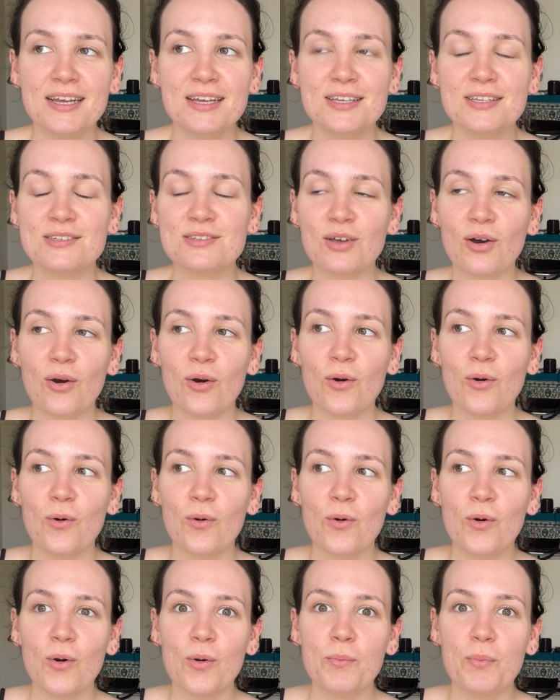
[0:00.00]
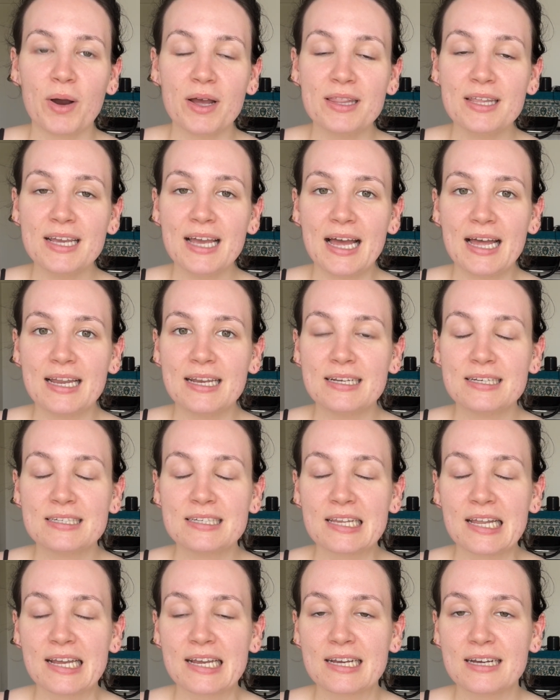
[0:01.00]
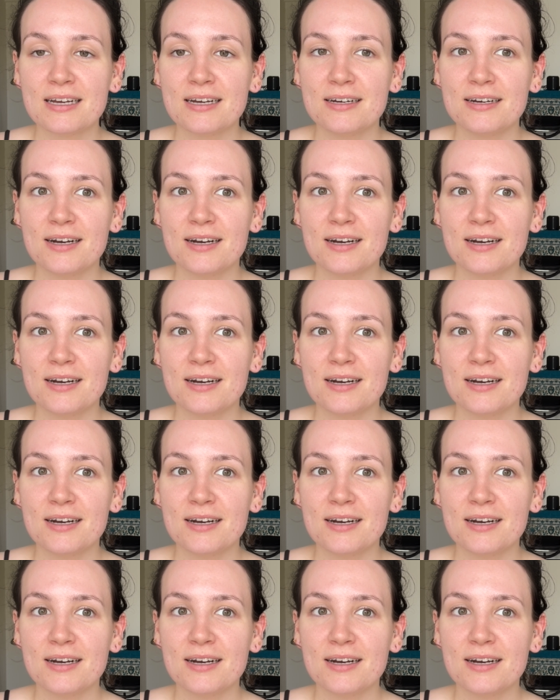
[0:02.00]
So by the end, like